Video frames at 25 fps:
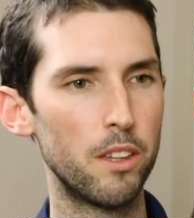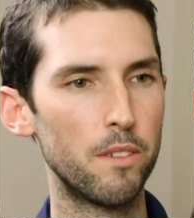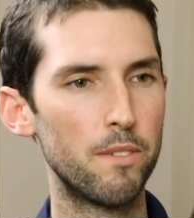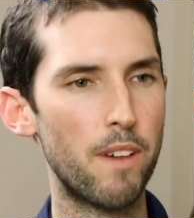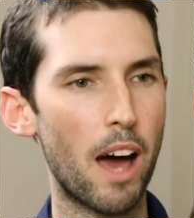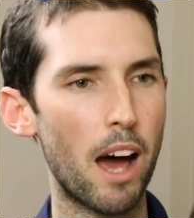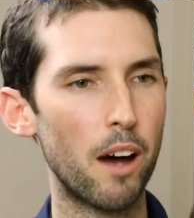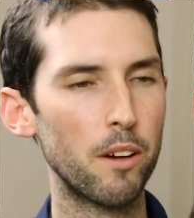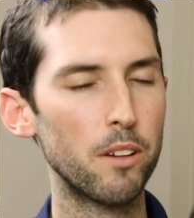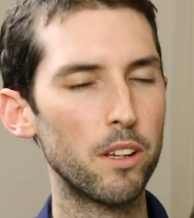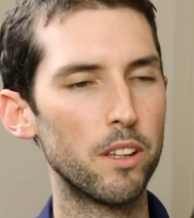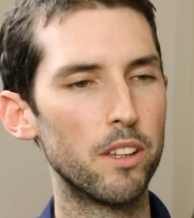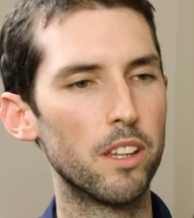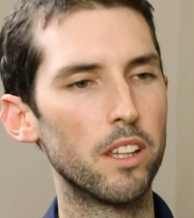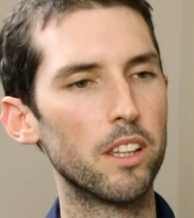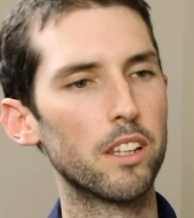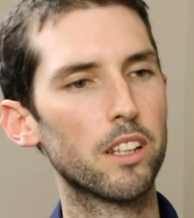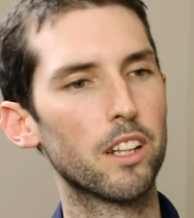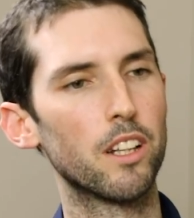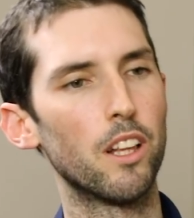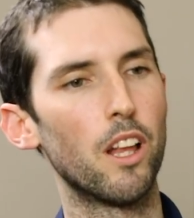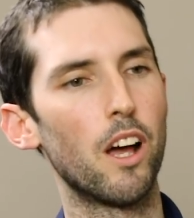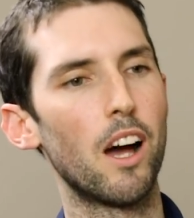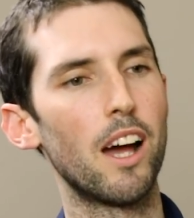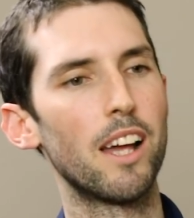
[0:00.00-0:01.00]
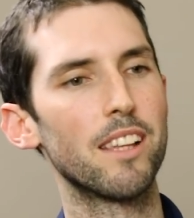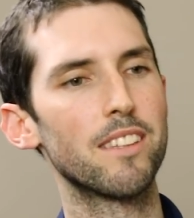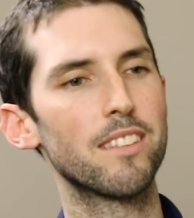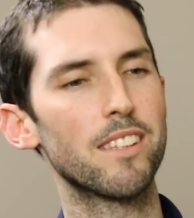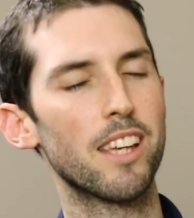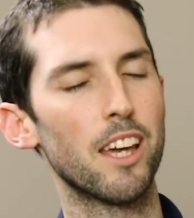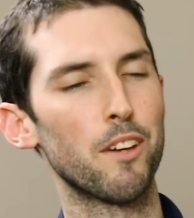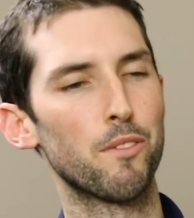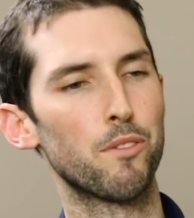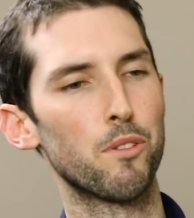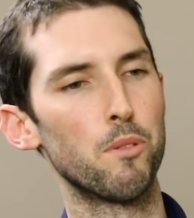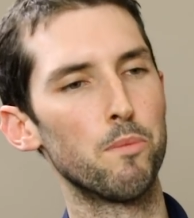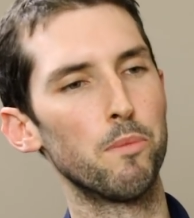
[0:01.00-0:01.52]
The value that the clients
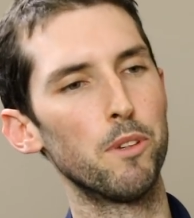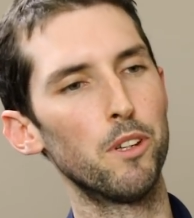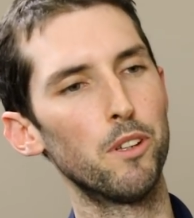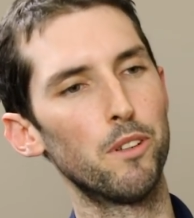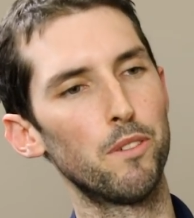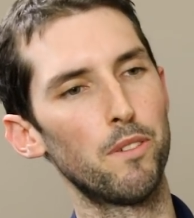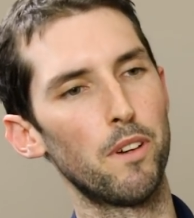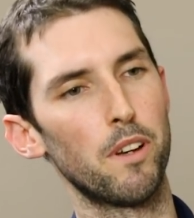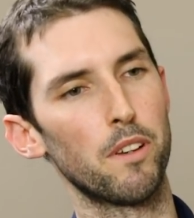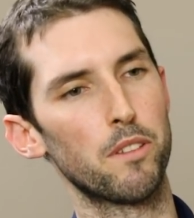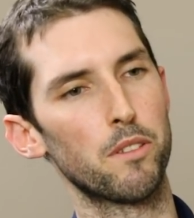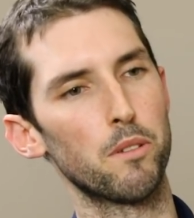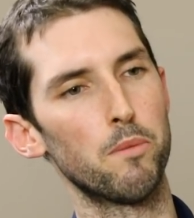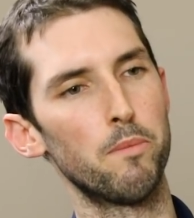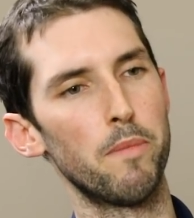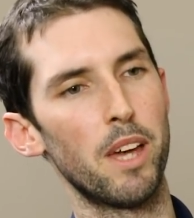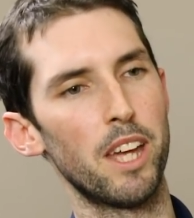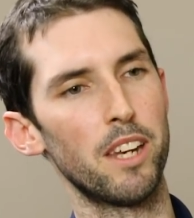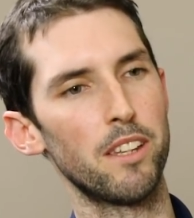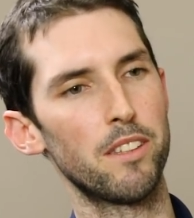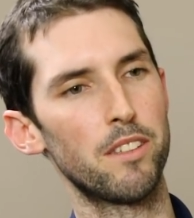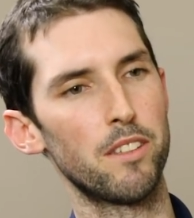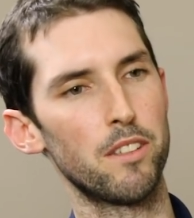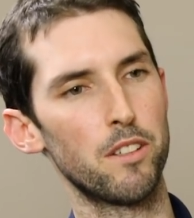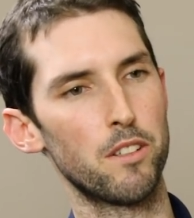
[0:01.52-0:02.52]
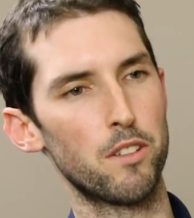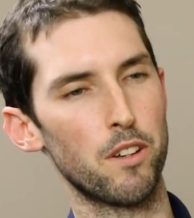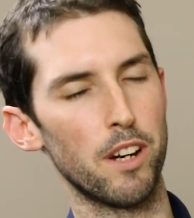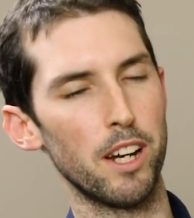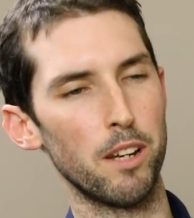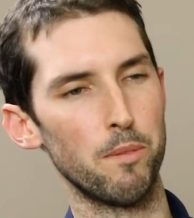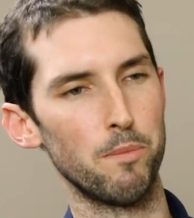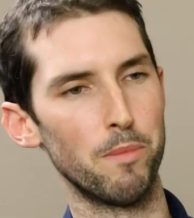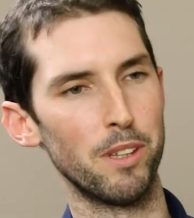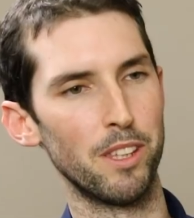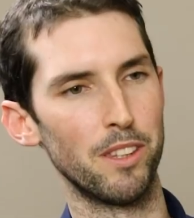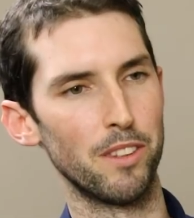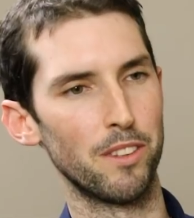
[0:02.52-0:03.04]
get from universal medicine
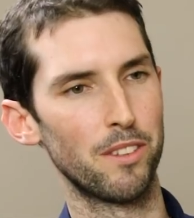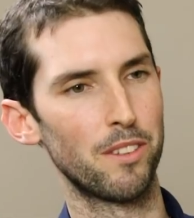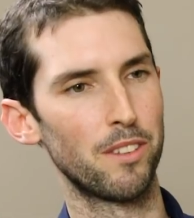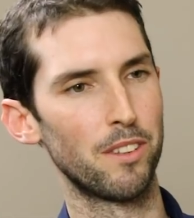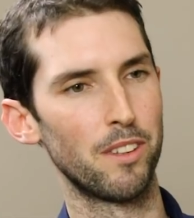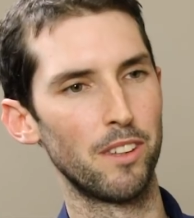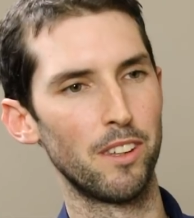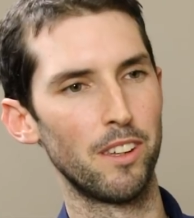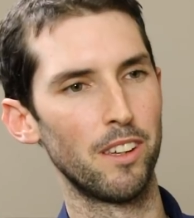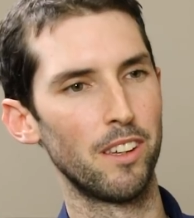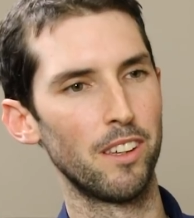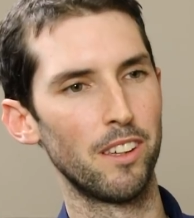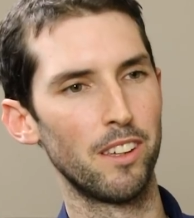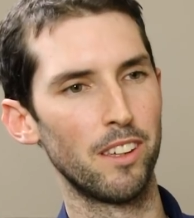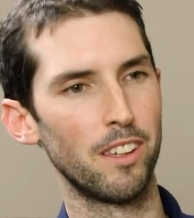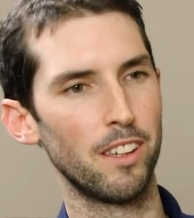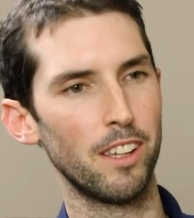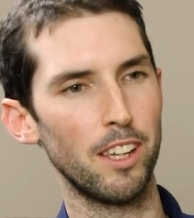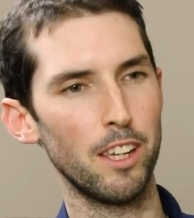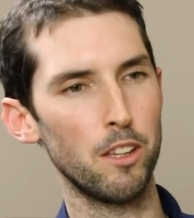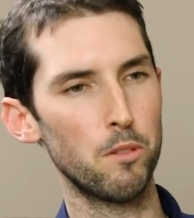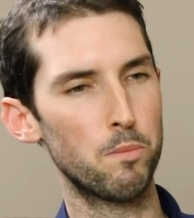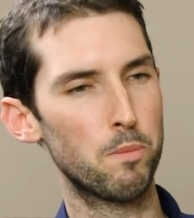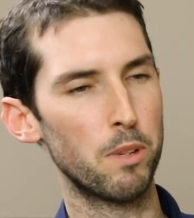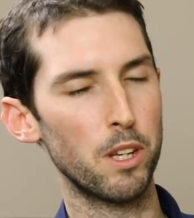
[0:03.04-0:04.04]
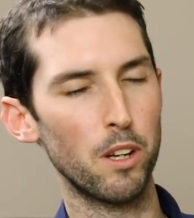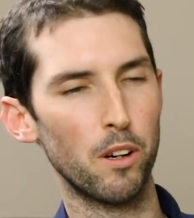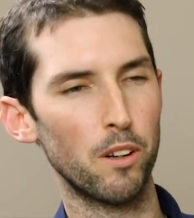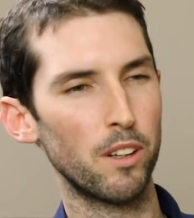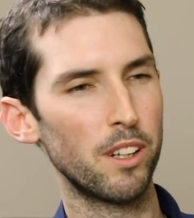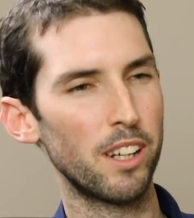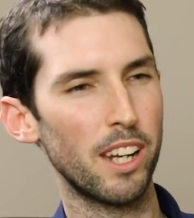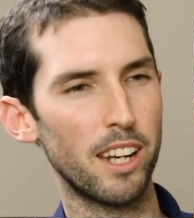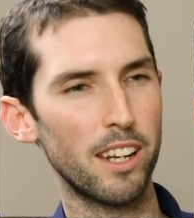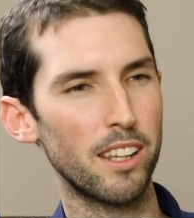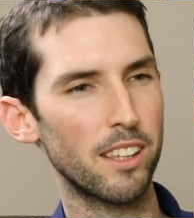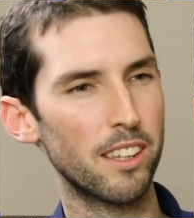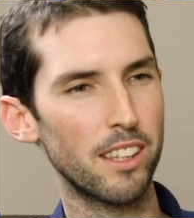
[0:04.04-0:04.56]
treatments is
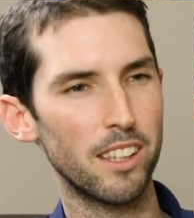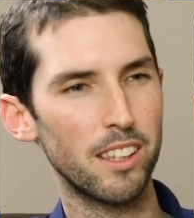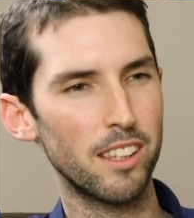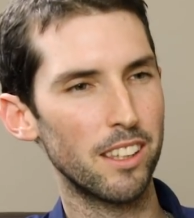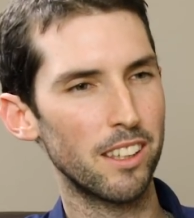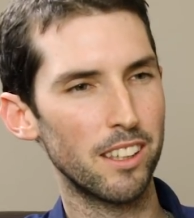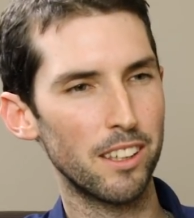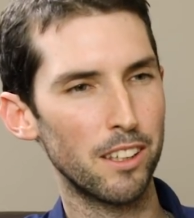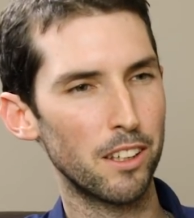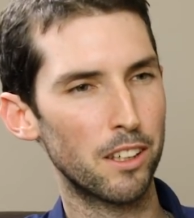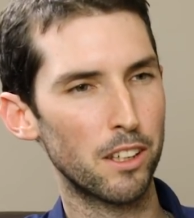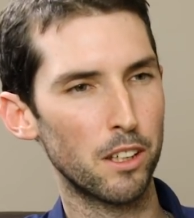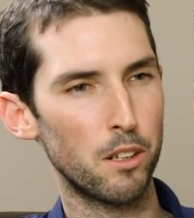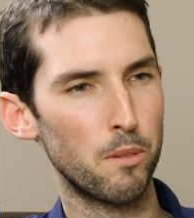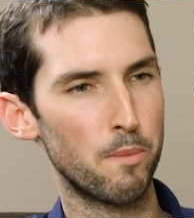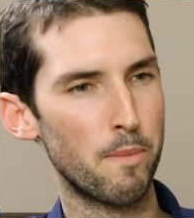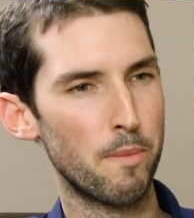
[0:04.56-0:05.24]
beyond anything that you can